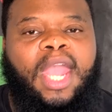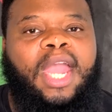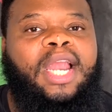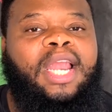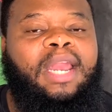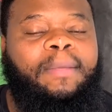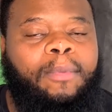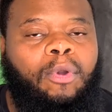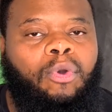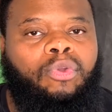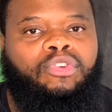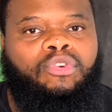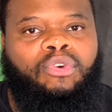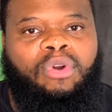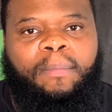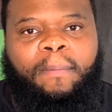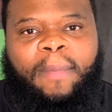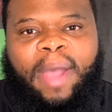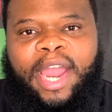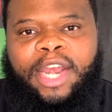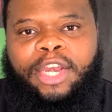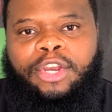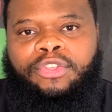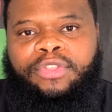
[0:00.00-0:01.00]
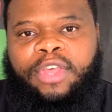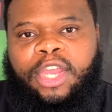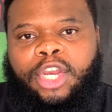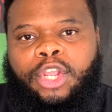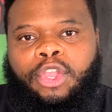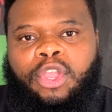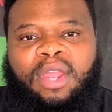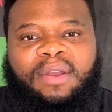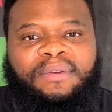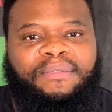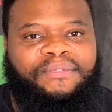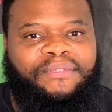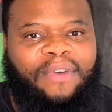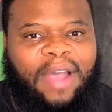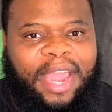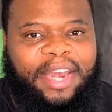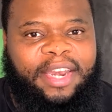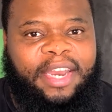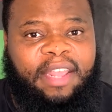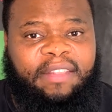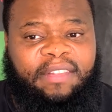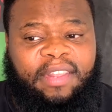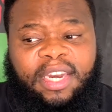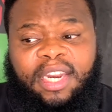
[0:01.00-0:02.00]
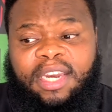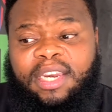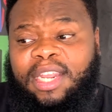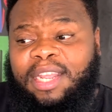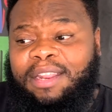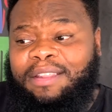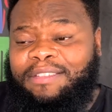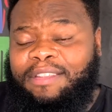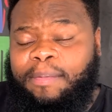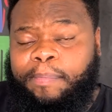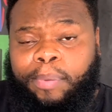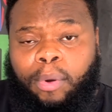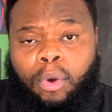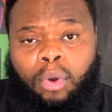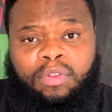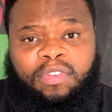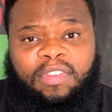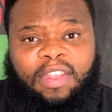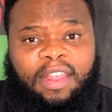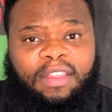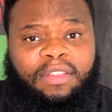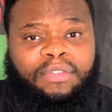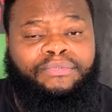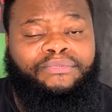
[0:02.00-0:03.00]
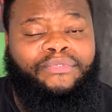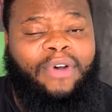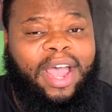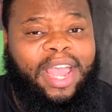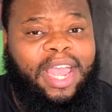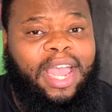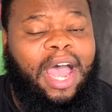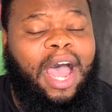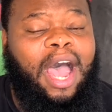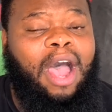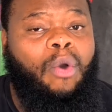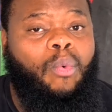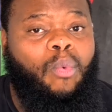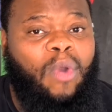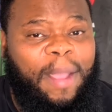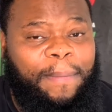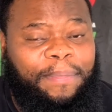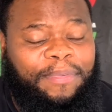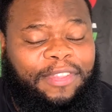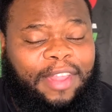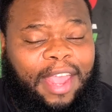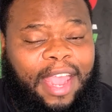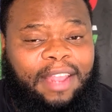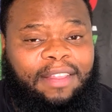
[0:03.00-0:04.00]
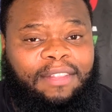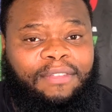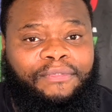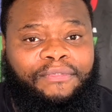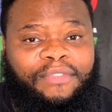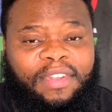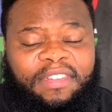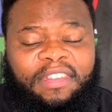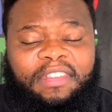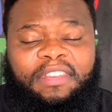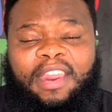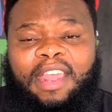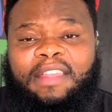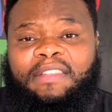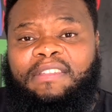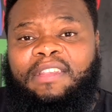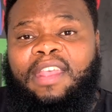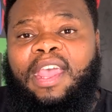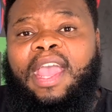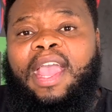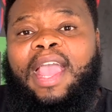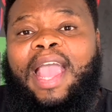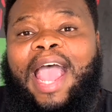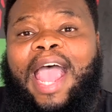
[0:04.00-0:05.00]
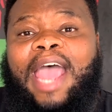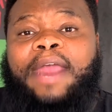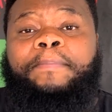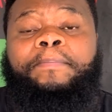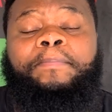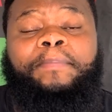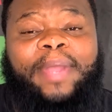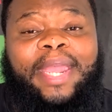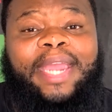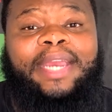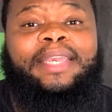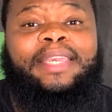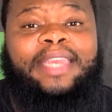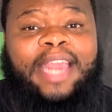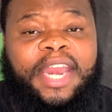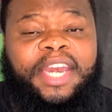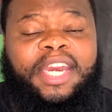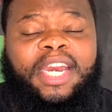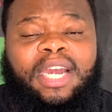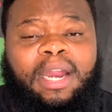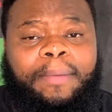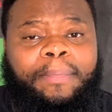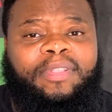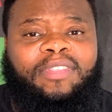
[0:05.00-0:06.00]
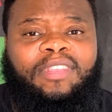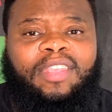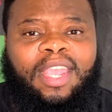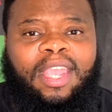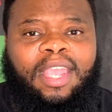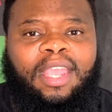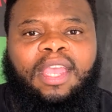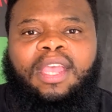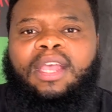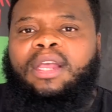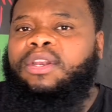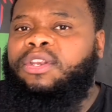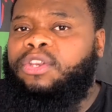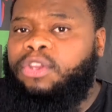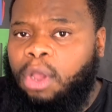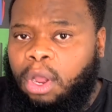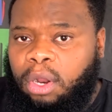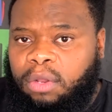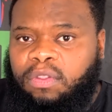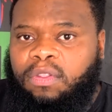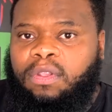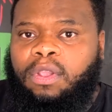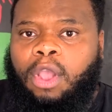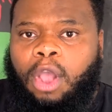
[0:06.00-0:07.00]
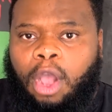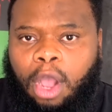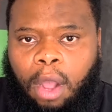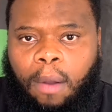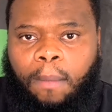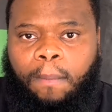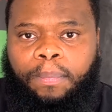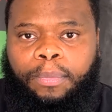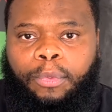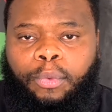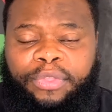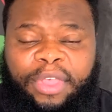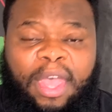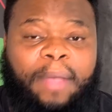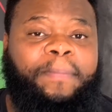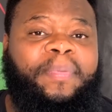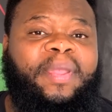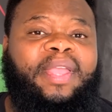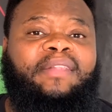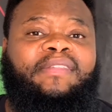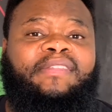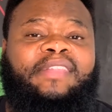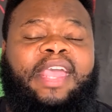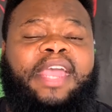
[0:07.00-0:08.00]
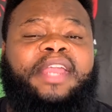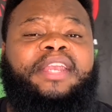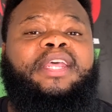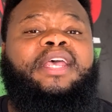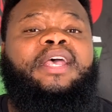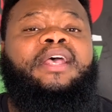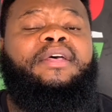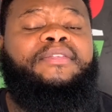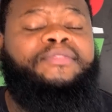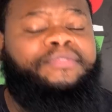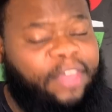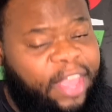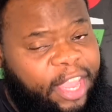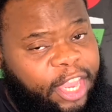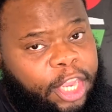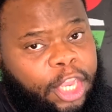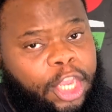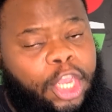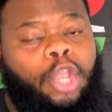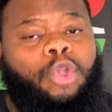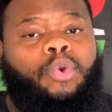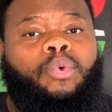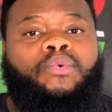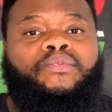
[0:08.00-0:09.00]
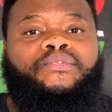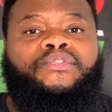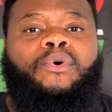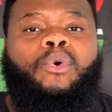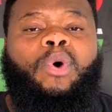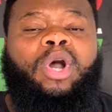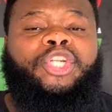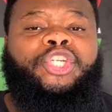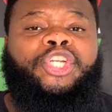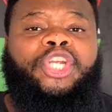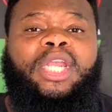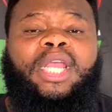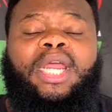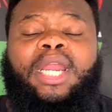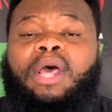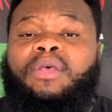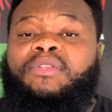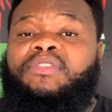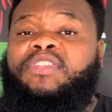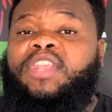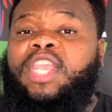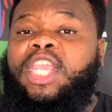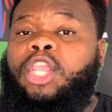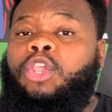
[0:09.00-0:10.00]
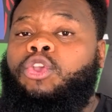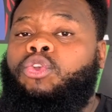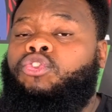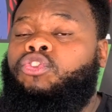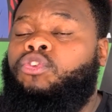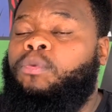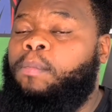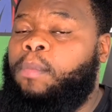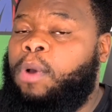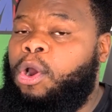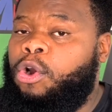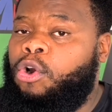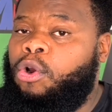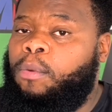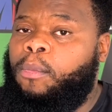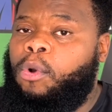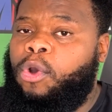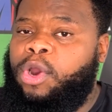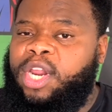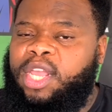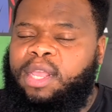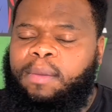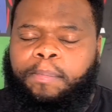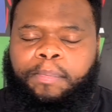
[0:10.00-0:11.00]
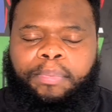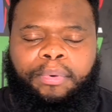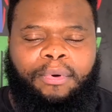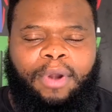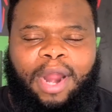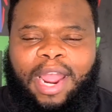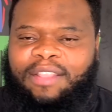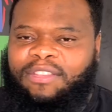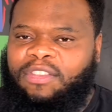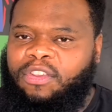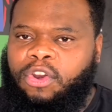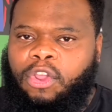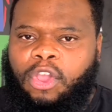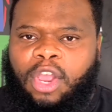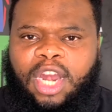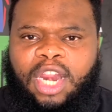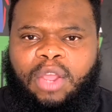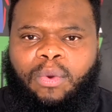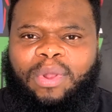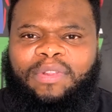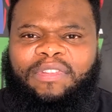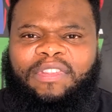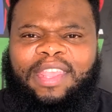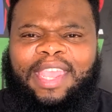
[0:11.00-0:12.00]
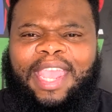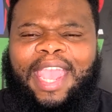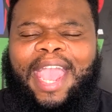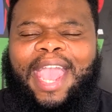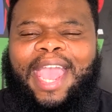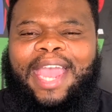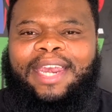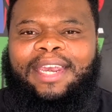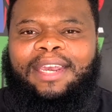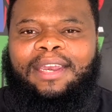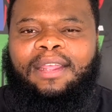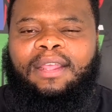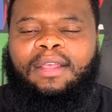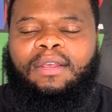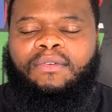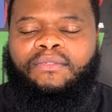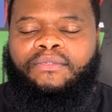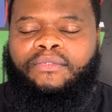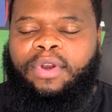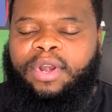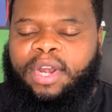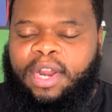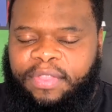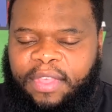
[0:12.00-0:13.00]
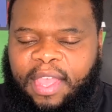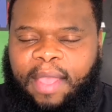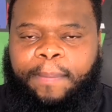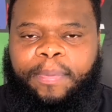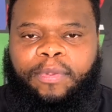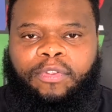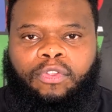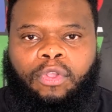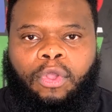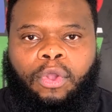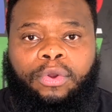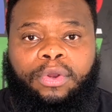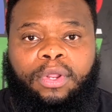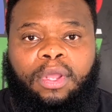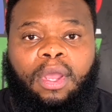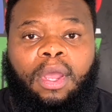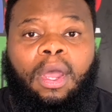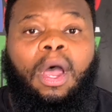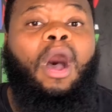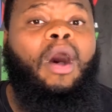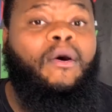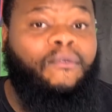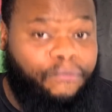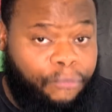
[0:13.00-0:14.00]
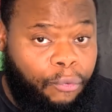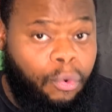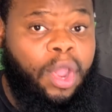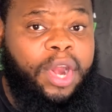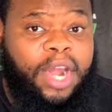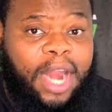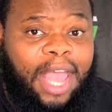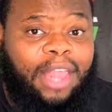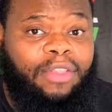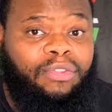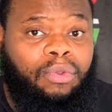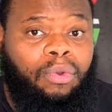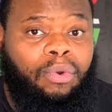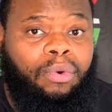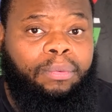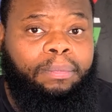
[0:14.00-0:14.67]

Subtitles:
Let me also remind you that you can find us and indeed support us via our website. Visit us at BigDaddyLiberty.com. With that being said, thank you for watching, and I'll see you tomorrow morning bright and early once again for another episode of Vuka Nazo.